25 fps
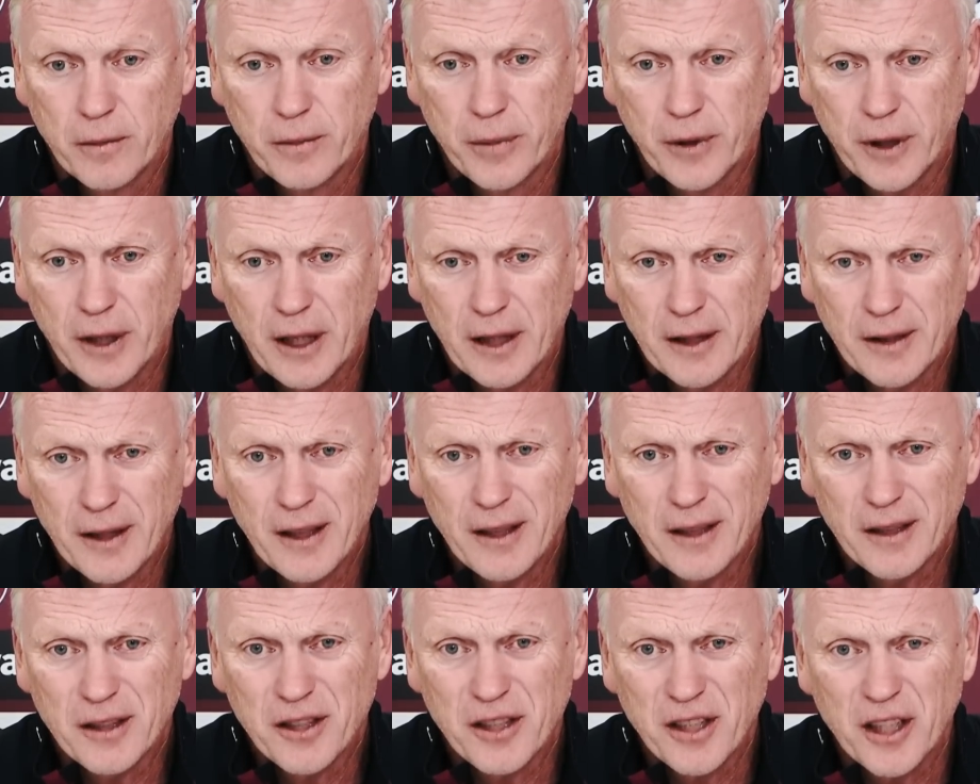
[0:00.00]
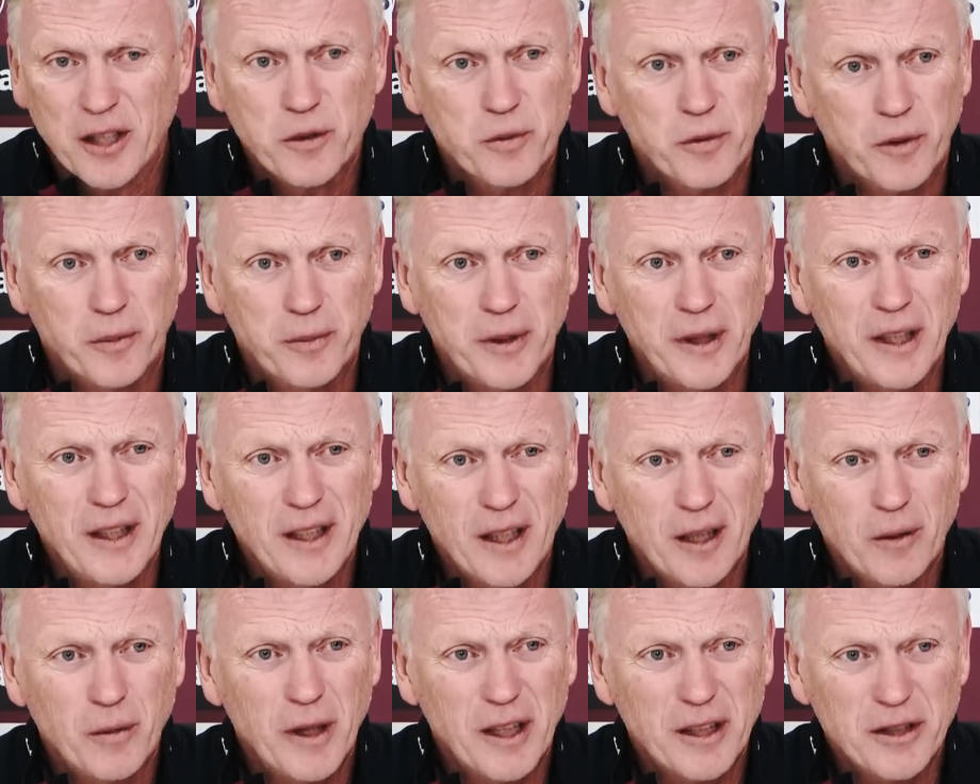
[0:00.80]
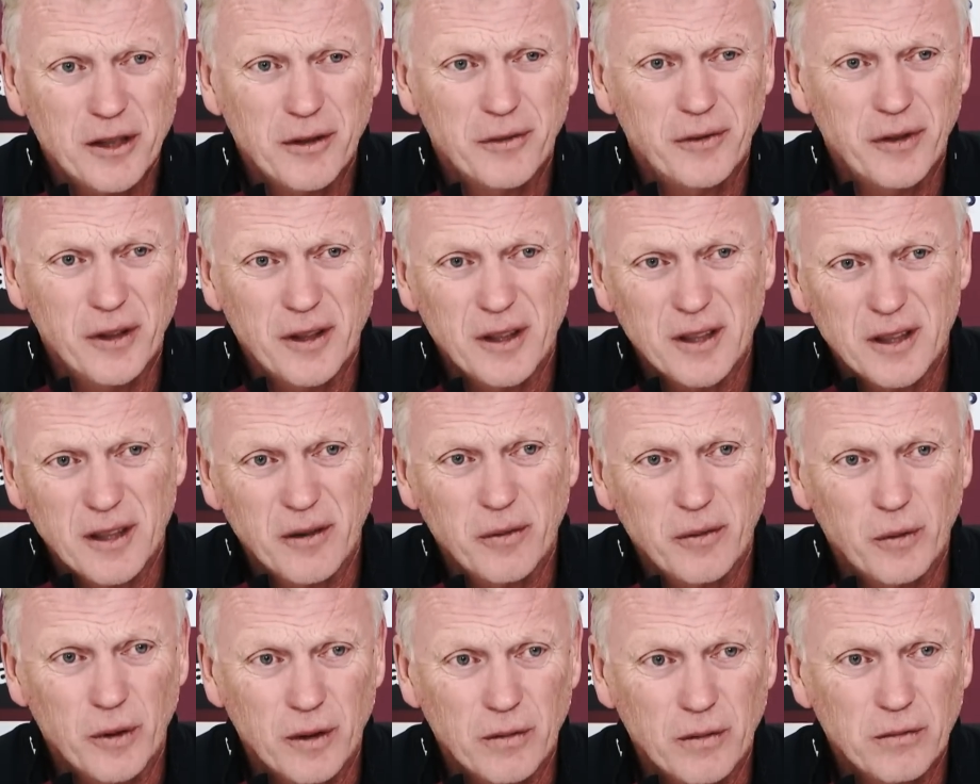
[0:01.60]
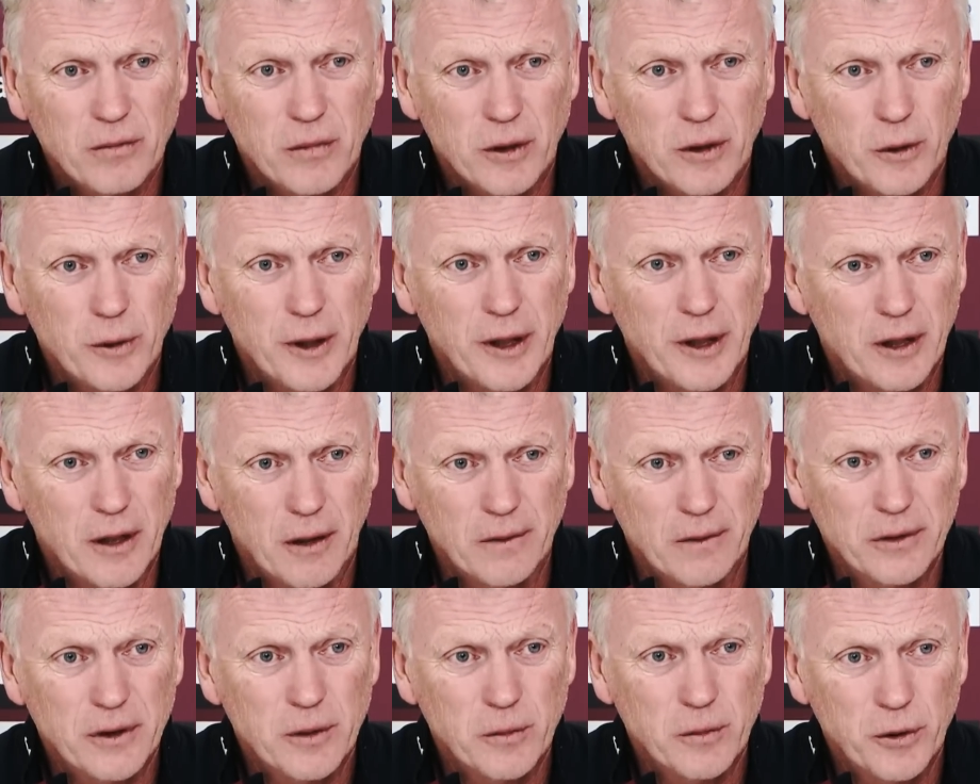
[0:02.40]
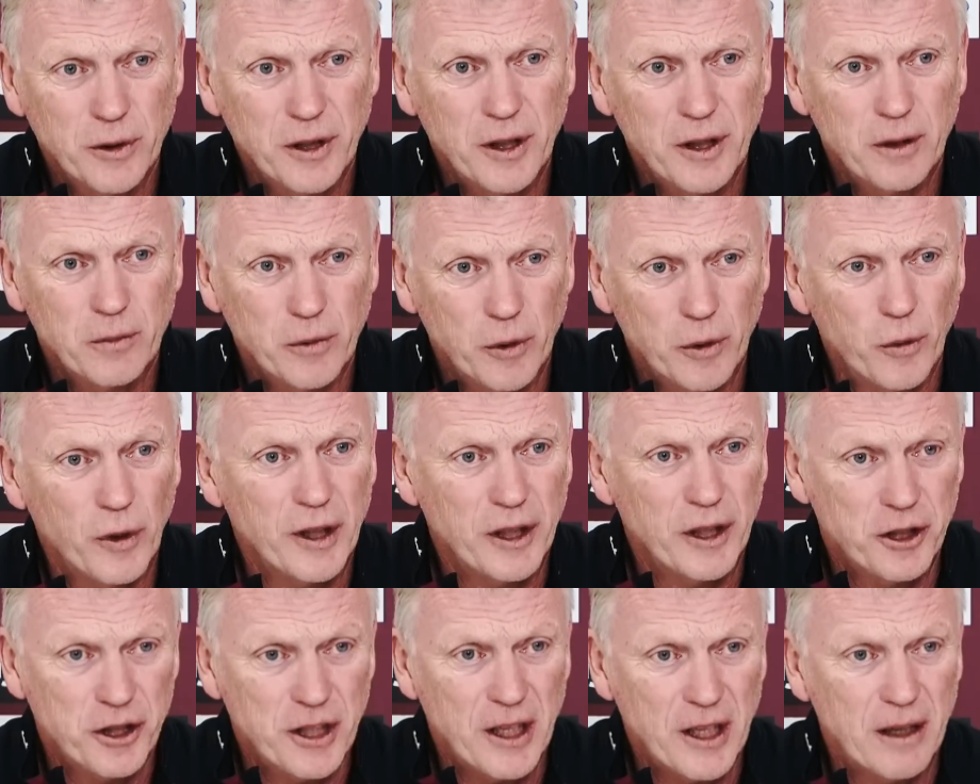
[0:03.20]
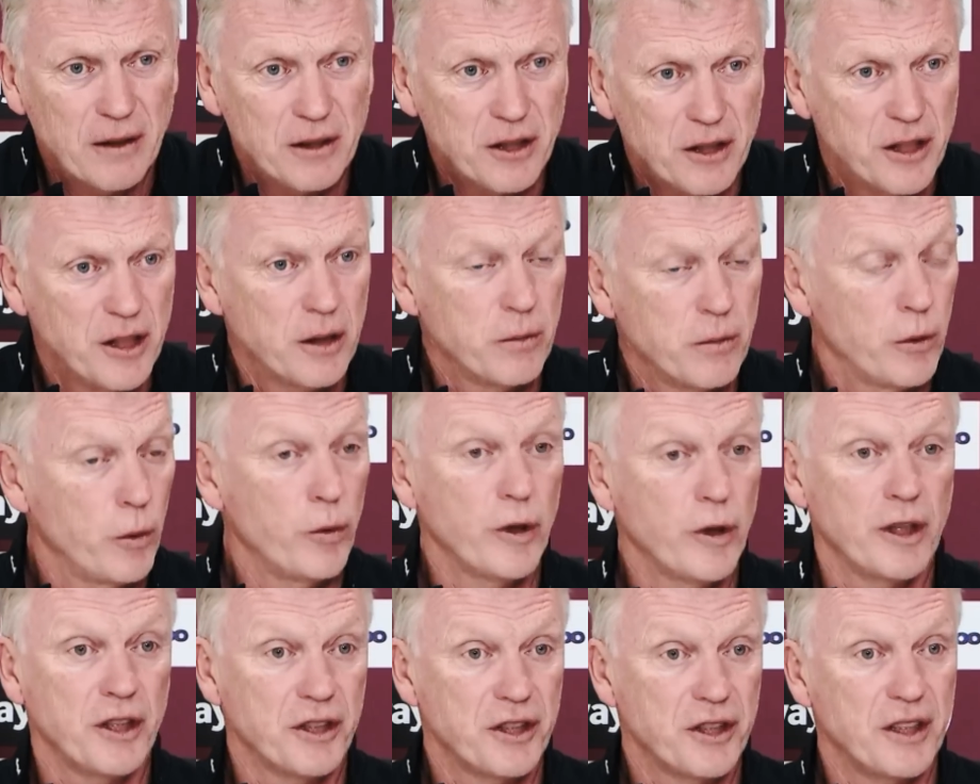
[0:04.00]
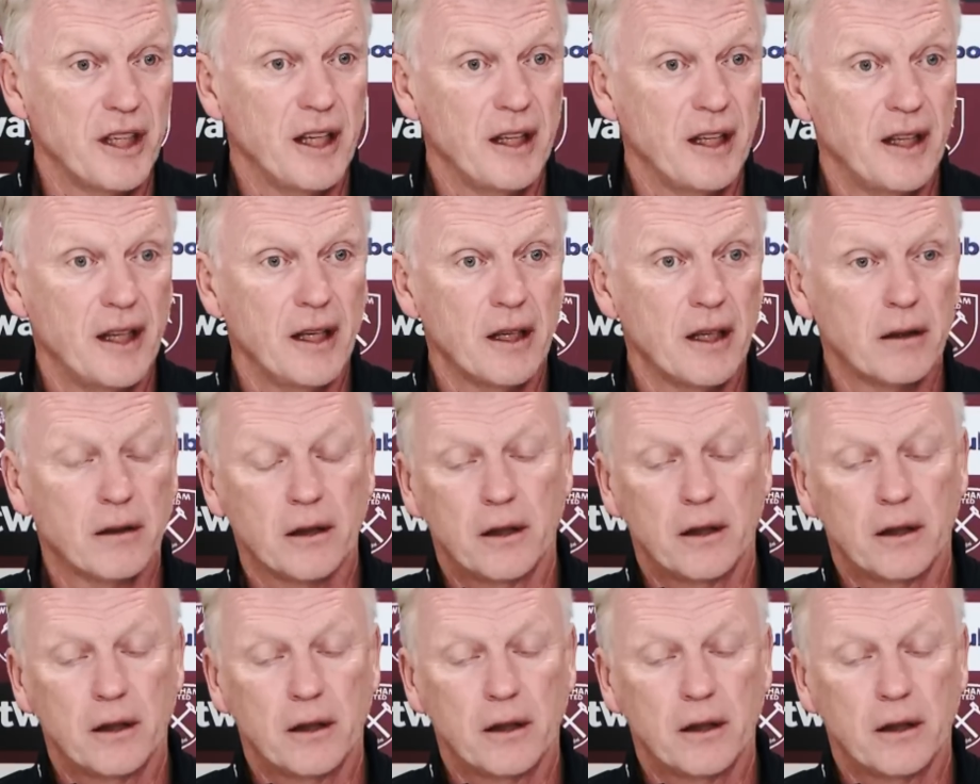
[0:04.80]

But I think since we've been there, we actually feel as if we're quite comfortable here. We want to challenge here, we want to stay there.